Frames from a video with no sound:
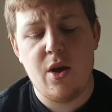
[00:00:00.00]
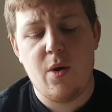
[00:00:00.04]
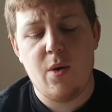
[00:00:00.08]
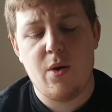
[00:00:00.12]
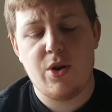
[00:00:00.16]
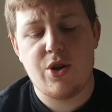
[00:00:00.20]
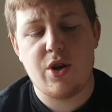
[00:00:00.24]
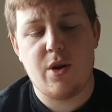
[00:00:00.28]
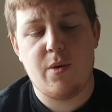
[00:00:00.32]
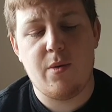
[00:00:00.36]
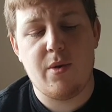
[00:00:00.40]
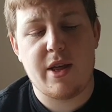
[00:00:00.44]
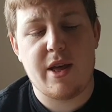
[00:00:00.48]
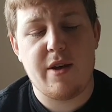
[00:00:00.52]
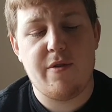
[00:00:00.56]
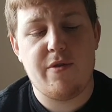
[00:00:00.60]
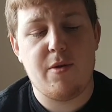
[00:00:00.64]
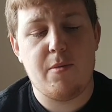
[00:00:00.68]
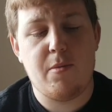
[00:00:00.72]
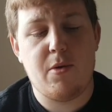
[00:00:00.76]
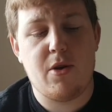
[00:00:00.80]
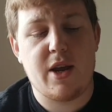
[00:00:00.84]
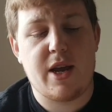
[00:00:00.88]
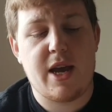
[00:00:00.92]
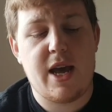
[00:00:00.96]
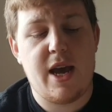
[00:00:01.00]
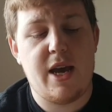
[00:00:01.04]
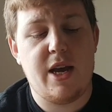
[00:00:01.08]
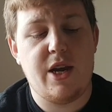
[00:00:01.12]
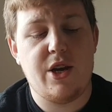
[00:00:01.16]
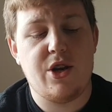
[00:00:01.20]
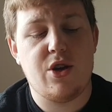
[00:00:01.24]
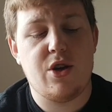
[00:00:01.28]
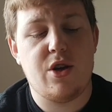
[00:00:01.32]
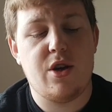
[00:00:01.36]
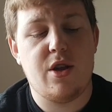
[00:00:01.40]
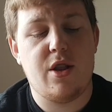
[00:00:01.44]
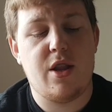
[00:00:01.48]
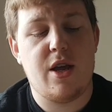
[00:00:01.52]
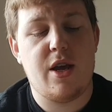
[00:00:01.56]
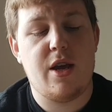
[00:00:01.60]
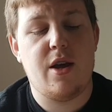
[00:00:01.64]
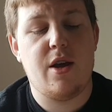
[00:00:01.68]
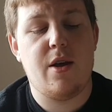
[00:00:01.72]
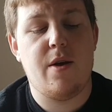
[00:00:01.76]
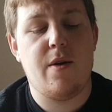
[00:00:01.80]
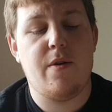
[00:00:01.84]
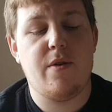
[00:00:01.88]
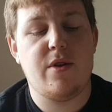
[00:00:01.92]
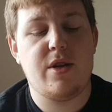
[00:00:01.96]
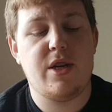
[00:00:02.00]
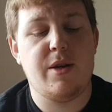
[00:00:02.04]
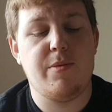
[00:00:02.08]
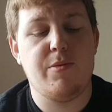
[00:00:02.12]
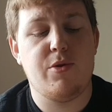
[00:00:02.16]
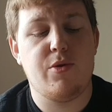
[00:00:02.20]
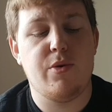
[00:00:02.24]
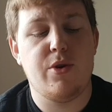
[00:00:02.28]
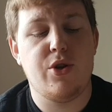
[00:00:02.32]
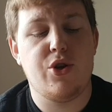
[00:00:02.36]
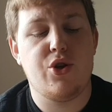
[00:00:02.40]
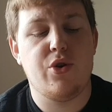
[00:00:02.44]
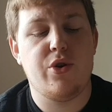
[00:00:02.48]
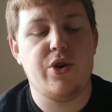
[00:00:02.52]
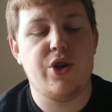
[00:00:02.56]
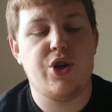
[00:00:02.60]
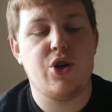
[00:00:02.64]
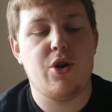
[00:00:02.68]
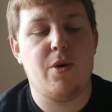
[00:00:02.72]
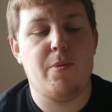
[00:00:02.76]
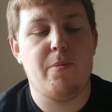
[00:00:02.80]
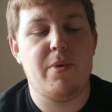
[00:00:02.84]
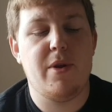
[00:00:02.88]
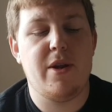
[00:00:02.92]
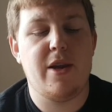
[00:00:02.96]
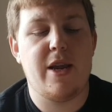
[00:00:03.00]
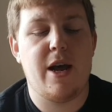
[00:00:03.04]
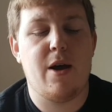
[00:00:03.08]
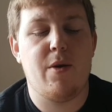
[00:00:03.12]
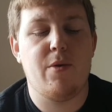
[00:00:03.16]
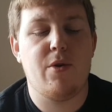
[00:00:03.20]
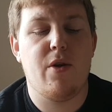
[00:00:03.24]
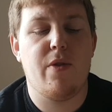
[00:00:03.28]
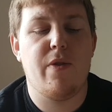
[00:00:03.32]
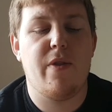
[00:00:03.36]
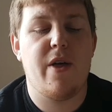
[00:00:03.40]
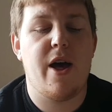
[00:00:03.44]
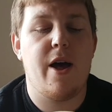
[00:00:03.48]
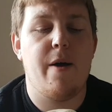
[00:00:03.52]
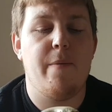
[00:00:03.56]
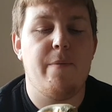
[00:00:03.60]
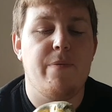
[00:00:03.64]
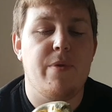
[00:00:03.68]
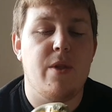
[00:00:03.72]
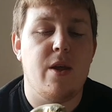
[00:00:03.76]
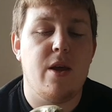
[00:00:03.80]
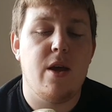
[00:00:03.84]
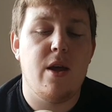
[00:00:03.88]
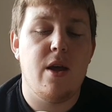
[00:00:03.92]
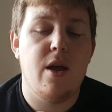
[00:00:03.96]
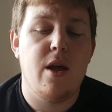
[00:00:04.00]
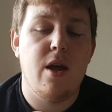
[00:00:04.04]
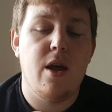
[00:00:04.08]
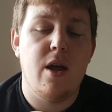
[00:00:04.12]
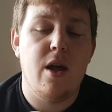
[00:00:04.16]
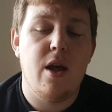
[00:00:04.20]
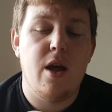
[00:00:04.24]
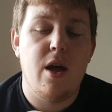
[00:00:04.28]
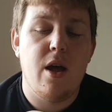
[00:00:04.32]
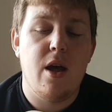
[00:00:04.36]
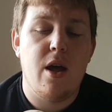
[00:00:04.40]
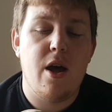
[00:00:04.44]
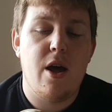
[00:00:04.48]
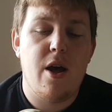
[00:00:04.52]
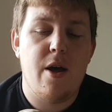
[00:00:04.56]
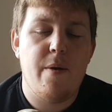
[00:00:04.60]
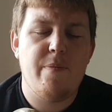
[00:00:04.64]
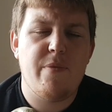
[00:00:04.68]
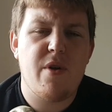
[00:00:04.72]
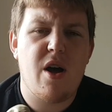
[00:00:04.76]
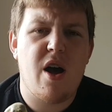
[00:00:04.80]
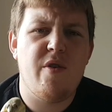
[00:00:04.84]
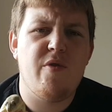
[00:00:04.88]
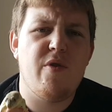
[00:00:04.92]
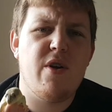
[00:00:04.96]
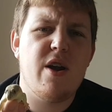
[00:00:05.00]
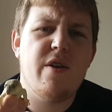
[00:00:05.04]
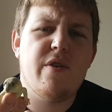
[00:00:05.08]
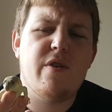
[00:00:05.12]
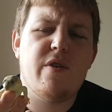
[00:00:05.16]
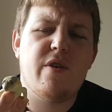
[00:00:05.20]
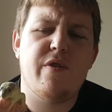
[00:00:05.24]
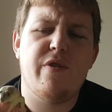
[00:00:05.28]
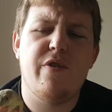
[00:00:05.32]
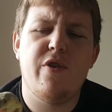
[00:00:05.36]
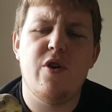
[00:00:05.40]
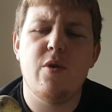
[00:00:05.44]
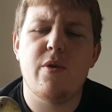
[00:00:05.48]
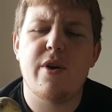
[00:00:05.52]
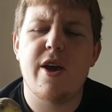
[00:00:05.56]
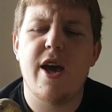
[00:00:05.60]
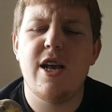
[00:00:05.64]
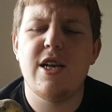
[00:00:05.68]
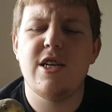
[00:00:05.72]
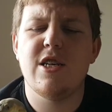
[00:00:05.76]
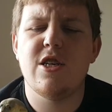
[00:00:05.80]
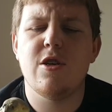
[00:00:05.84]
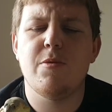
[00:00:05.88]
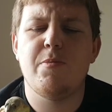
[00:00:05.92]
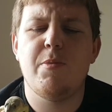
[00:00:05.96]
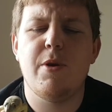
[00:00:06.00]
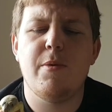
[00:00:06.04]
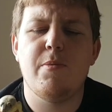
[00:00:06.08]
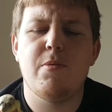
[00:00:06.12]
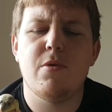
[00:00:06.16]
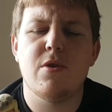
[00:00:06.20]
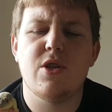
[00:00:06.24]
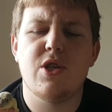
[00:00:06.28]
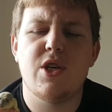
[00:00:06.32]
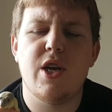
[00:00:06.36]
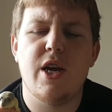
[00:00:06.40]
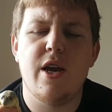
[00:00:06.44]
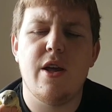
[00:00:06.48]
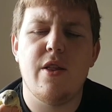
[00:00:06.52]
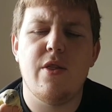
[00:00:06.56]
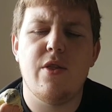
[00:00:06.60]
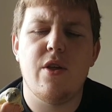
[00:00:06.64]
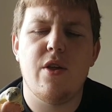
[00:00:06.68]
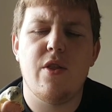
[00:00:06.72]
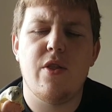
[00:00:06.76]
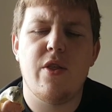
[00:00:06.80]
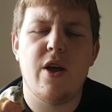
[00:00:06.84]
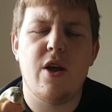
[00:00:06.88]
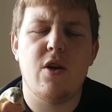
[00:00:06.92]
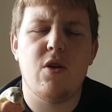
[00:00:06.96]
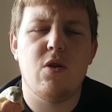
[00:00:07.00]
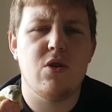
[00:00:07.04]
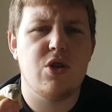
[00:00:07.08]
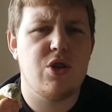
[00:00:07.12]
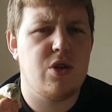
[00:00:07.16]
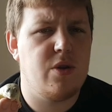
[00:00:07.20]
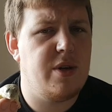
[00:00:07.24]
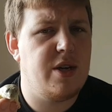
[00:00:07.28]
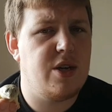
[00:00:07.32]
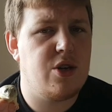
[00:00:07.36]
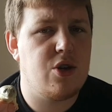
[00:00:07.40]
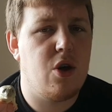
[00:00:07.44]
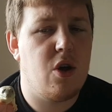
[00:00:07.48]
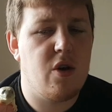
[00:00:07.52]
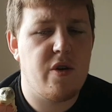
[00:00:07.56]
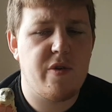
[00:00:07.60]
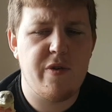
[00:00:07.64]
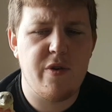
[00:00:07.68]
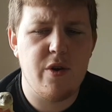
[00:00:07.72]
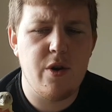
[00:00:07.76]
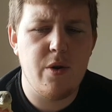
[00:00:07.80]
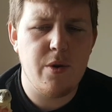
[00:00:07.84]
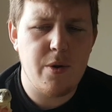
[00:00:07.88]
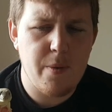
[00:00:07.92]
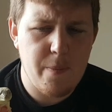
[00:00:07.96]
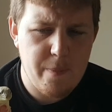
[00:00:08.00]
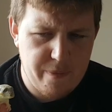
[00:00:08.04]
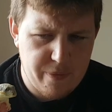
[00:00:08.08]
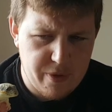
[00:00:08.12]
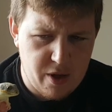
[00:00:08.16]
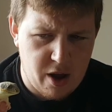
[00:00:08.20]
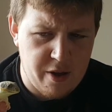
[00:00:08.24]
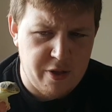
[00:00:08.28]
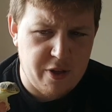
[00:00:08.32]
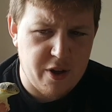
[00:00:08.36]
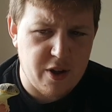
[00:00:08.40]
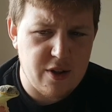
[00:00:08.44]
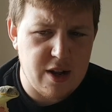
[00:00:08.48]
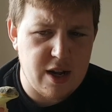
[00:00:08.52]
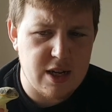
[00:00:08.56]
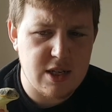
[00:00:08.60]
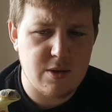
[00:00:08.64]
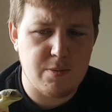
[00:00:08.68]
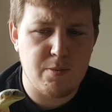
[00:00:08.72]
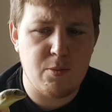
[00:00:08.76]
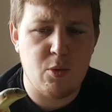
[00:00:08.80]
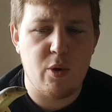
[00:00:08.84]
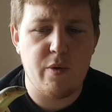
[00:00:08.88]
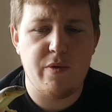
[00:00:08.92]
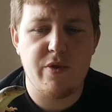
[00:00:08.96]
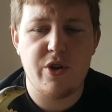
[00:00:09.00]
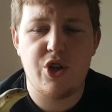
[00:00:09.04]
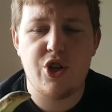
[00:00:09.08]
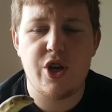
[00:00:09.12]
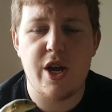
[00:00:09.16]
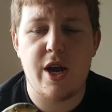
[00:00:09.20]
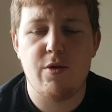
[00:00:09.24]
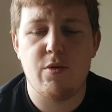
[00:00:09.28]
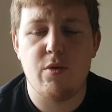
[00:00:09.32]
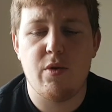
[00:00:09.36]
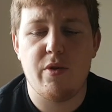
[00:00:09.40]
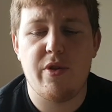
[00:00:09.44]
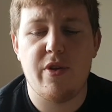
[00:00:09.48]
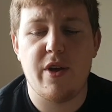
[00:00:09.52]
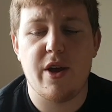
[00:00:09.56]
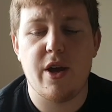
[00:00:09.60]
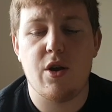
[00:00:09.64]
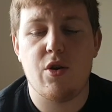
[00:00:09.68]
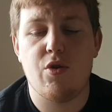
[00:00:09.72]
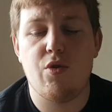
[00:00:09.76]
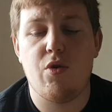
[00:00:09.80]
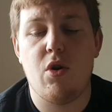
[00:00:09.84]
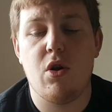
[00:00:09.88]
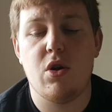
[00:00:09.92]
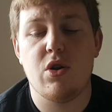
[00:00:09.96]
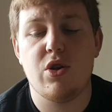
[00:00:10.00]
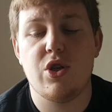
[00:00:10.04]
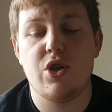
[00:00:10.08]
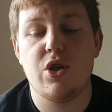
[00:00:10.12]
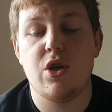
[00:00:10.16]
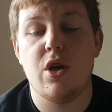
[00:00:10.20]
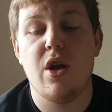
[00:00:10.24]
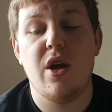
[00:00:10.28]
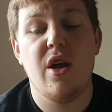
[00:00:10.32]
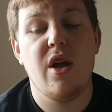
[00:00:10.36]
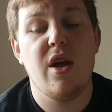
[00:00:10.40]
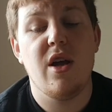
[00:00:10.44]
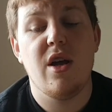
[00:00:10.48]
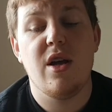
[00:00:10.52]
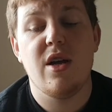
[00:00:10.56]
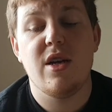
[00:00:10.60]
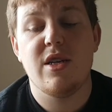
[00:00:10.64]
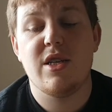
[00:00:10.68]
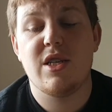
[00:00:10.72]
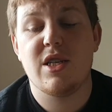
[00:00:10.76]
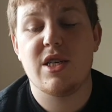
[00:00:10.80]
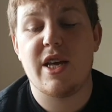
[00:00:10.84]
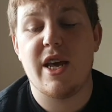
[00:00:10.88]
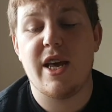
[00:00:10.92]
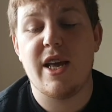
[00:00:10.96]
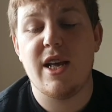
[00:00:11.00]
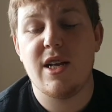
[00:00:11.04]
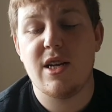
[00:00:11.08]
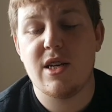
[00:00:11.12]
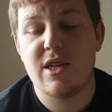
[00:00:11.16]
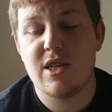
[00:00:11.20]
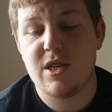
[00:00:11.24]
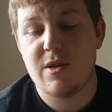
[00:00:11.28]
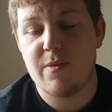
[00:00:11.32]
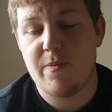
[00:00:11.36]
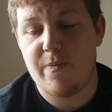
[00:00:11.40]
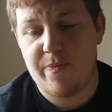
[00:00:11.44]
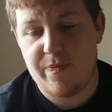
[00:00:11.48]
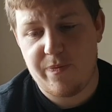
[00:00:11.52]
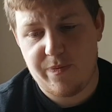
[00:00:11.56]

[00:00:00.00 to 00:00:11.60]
which I will give them on occasion, and they seem to enjoy chomping down on that. I've read a few cases of people saying that they'll also eat dog food. I think that's more of a general thing across skinks.